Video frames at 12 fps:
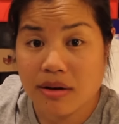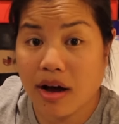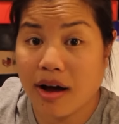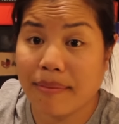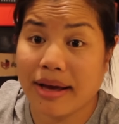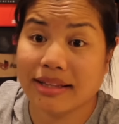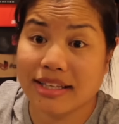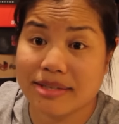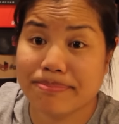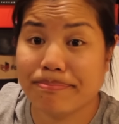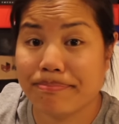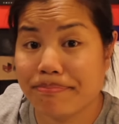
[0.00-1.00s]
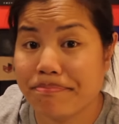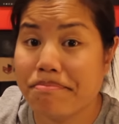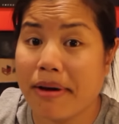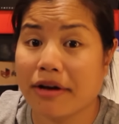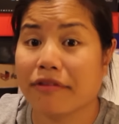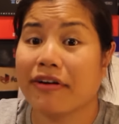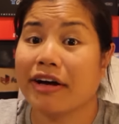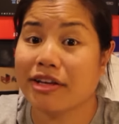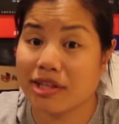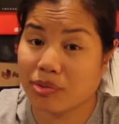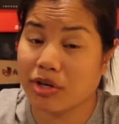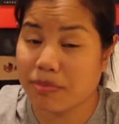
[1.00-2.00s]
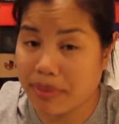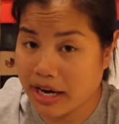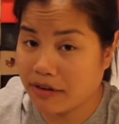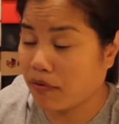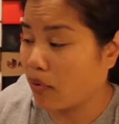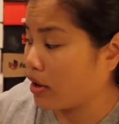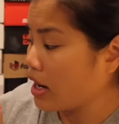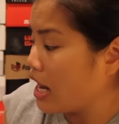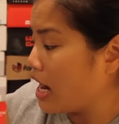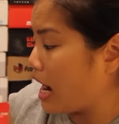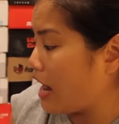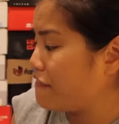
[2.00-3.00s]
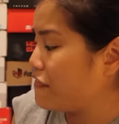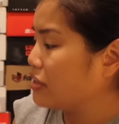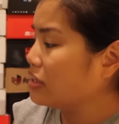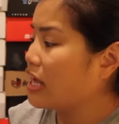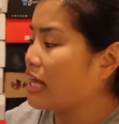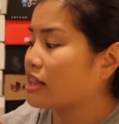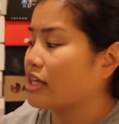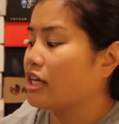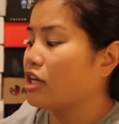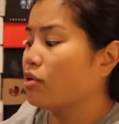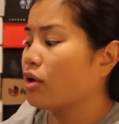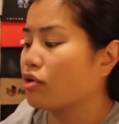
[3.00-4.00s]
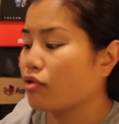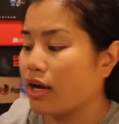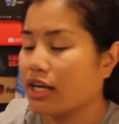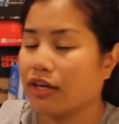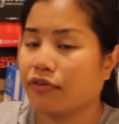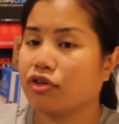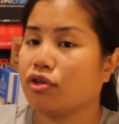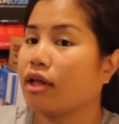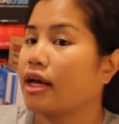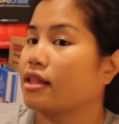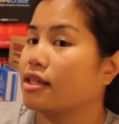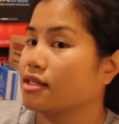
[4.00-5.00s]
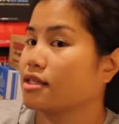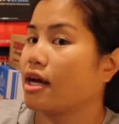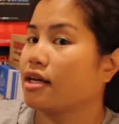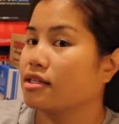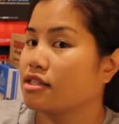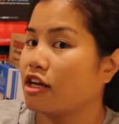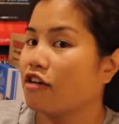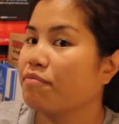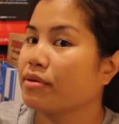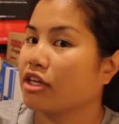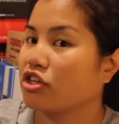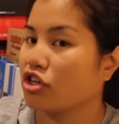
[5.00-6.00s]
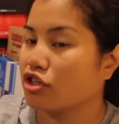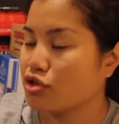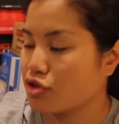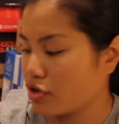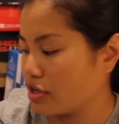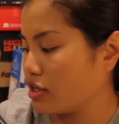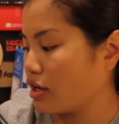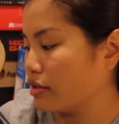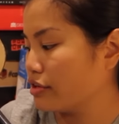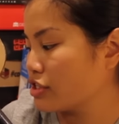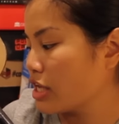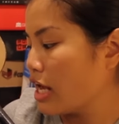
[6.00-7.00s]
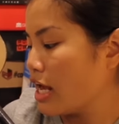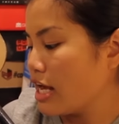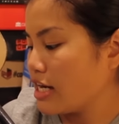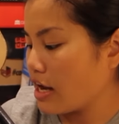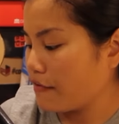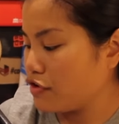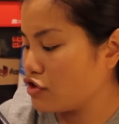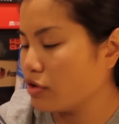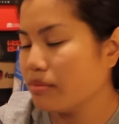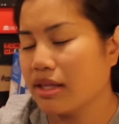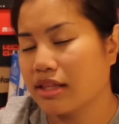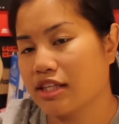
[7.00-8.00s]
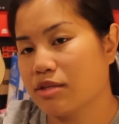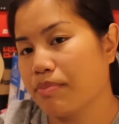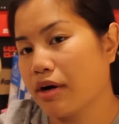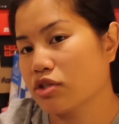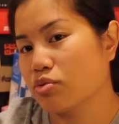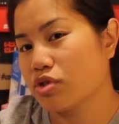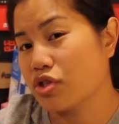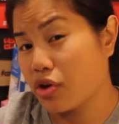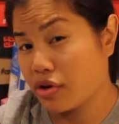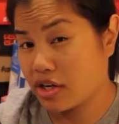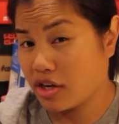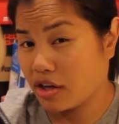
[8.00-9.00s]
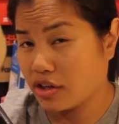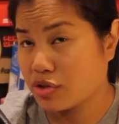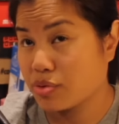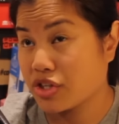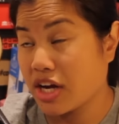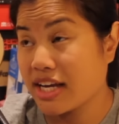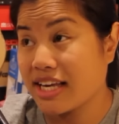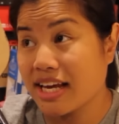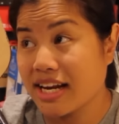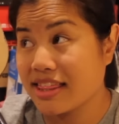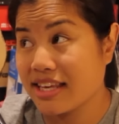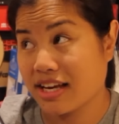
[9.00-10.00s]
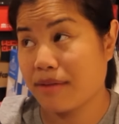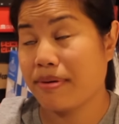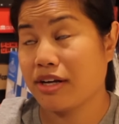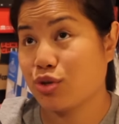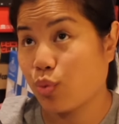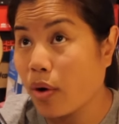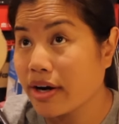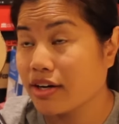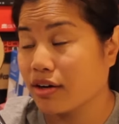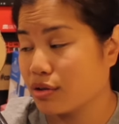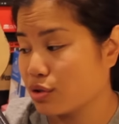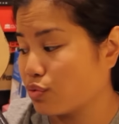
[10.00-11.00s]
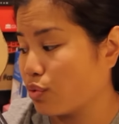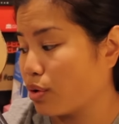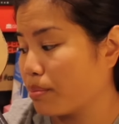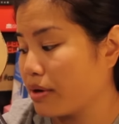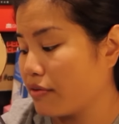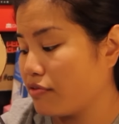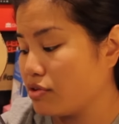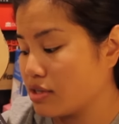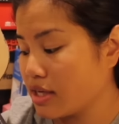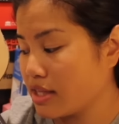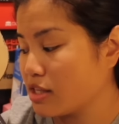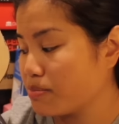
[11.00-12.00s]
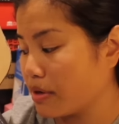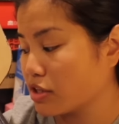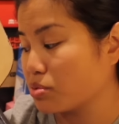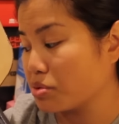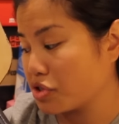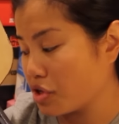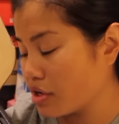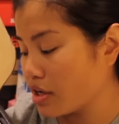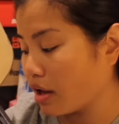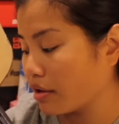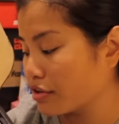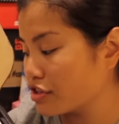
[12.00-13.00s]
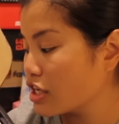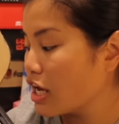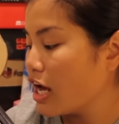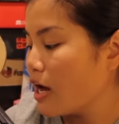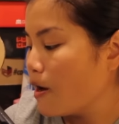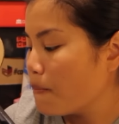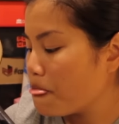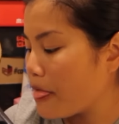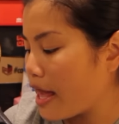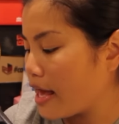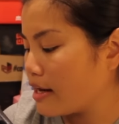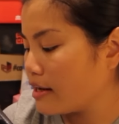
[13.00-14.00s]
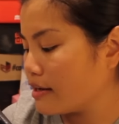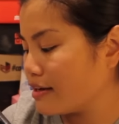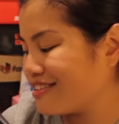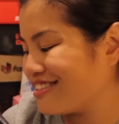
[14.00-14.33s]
um, at least better value than what you paid for. I feel like the Hero Crate gives you like this kind of stuff, but they charge you $30. Now, if you told me that this box was $30, which again, I think I paid $20 for, but if you said this box was $30, then